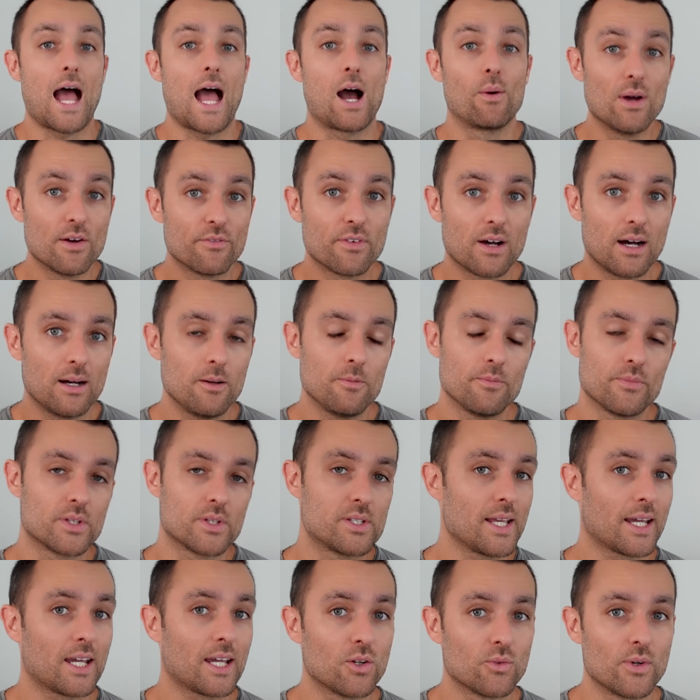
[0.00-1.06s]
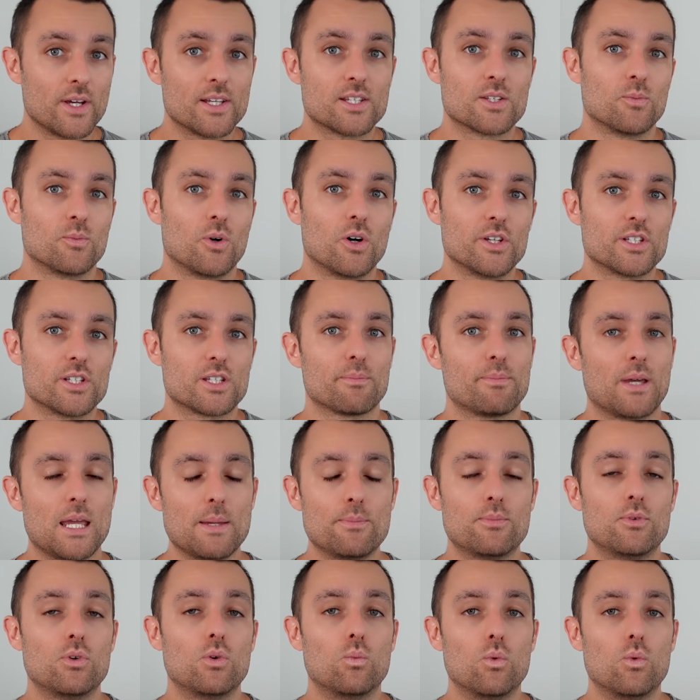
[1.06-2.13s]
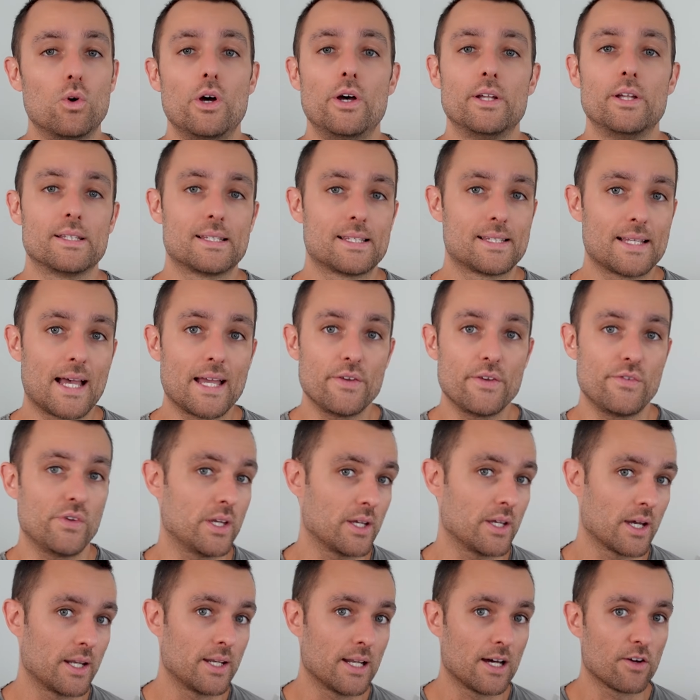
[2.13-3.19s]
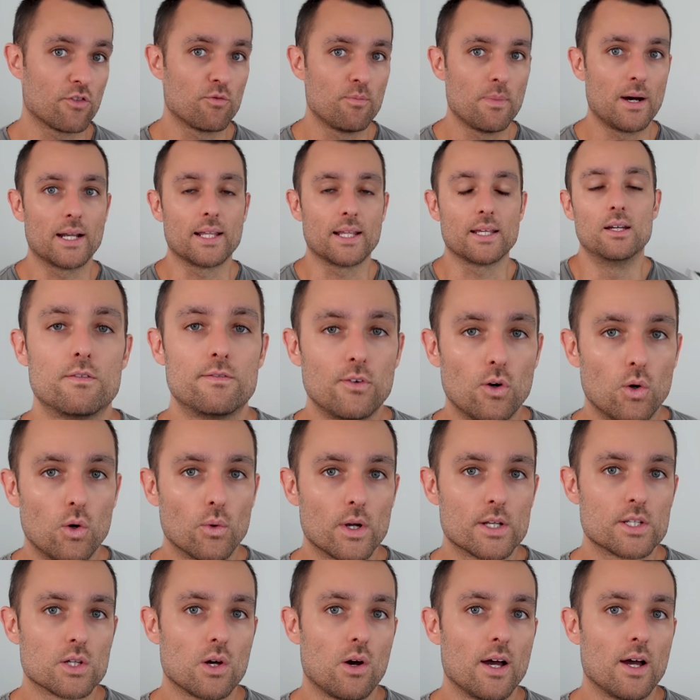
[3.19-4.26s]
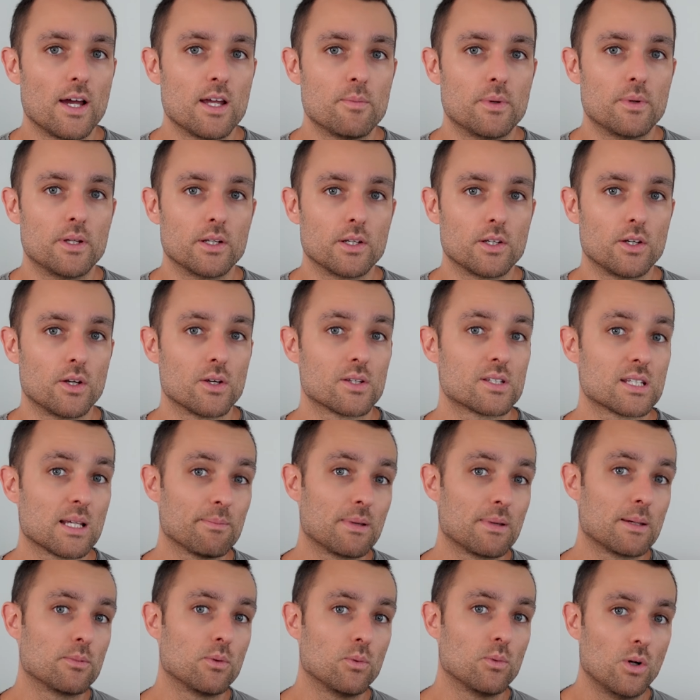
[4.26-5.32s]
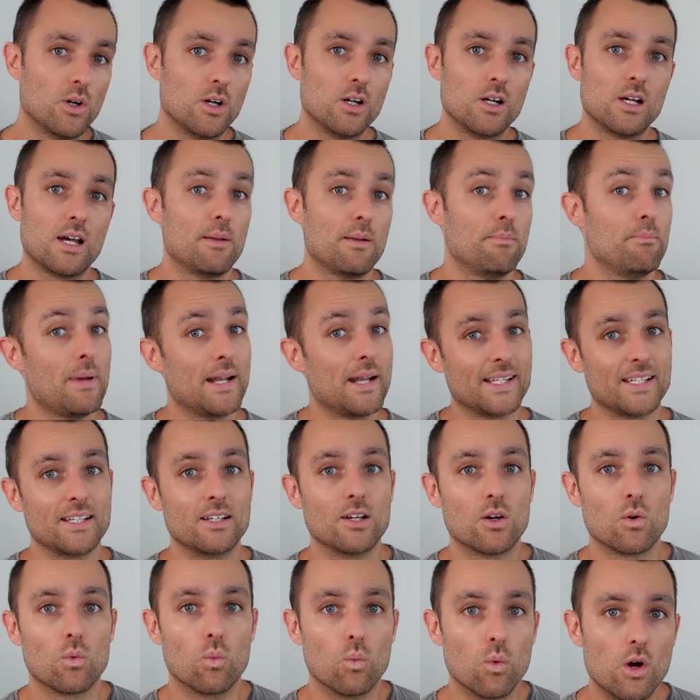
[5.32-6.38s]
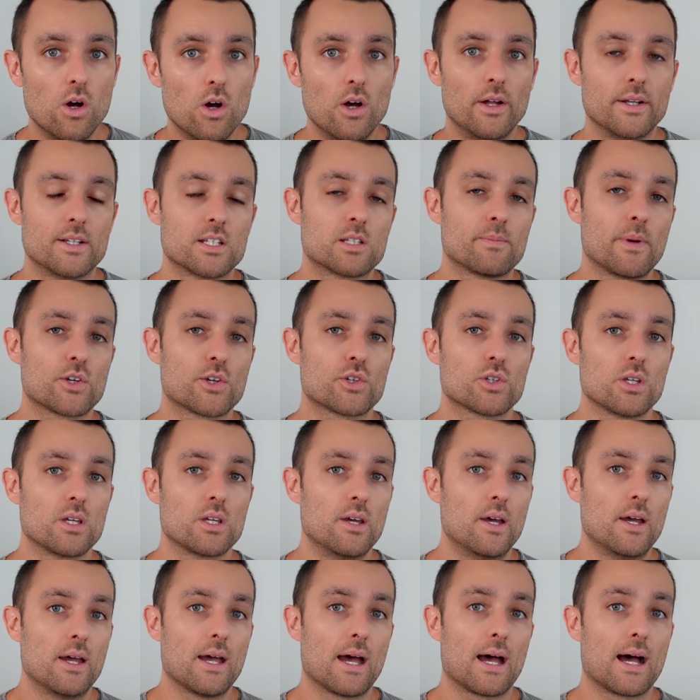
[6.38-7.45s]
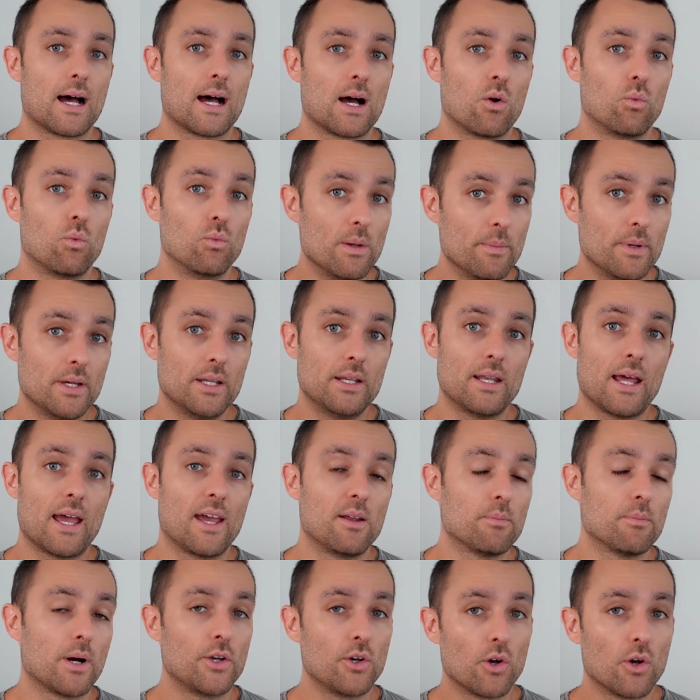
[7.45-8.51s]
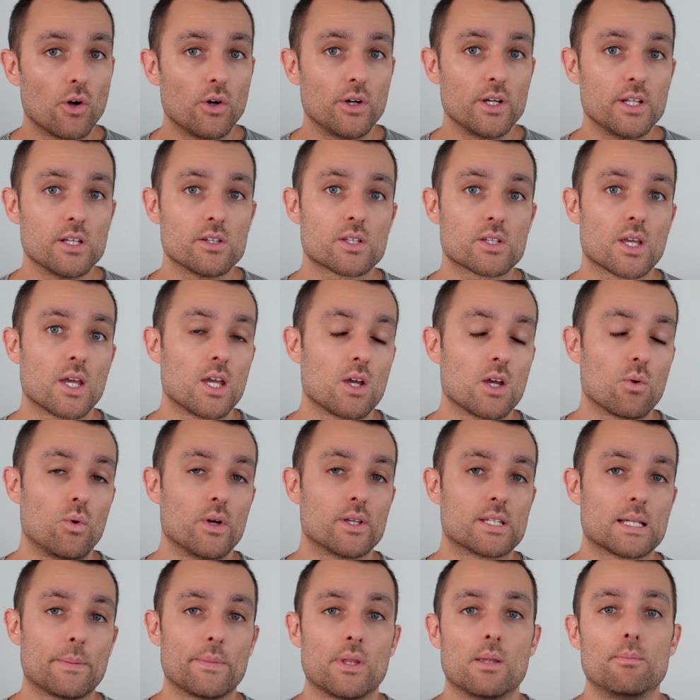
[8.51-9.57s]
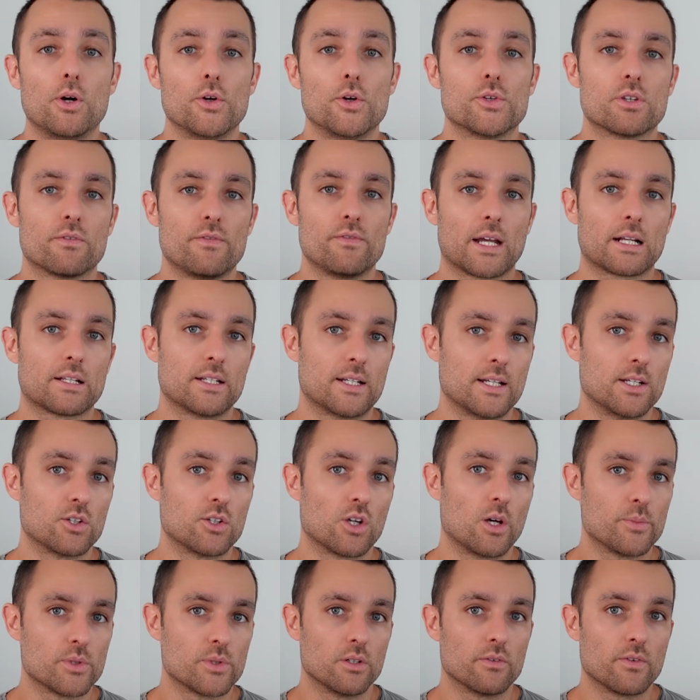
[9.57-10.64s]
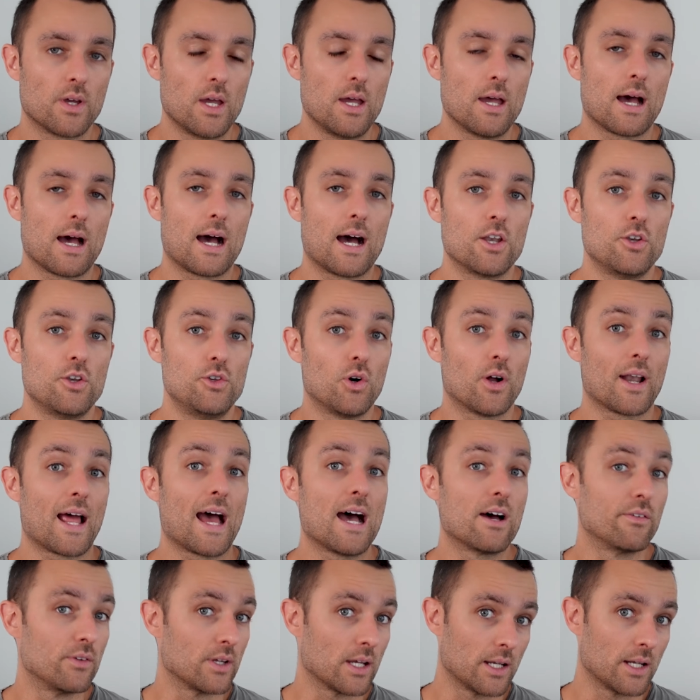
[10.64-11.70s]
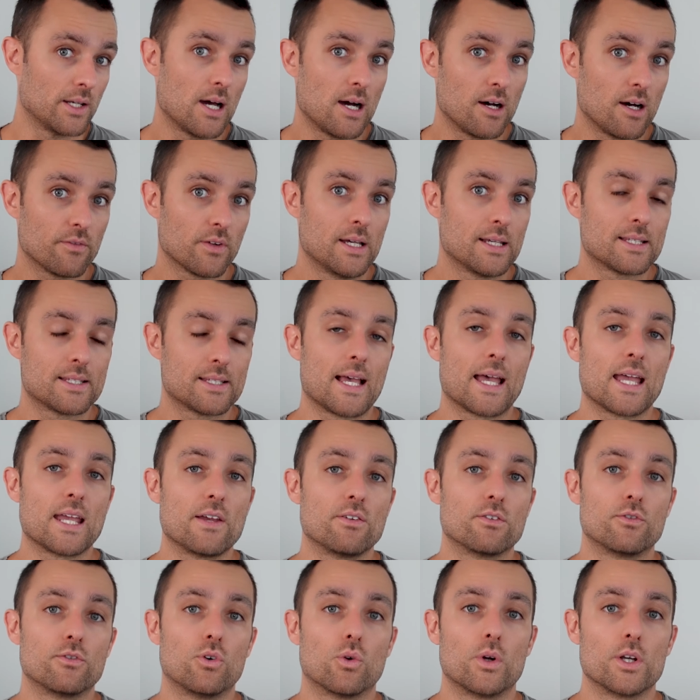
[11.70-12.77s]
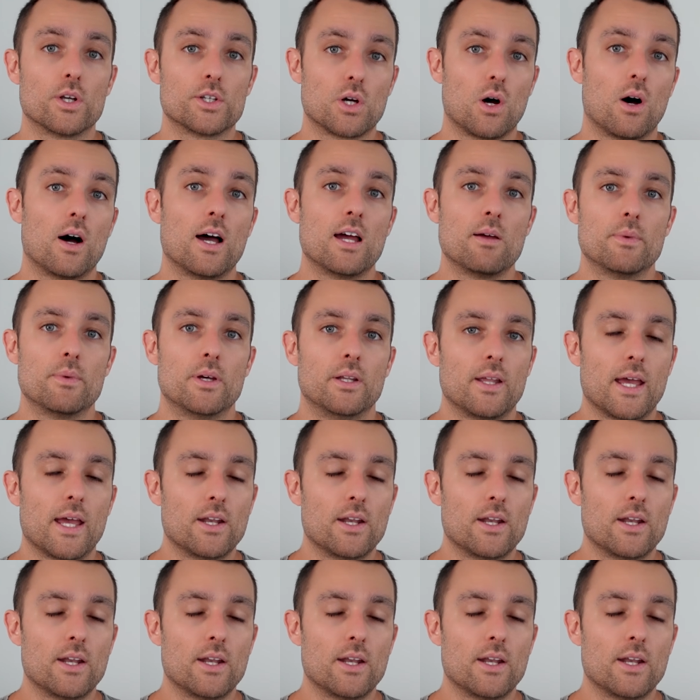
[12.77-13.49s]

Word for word: However, the second reason was people weren't saving enough money for retirement. You know, some people were and many weren't. Especially women and minorities were some of the most affected in terms of not having enough saved for retirement.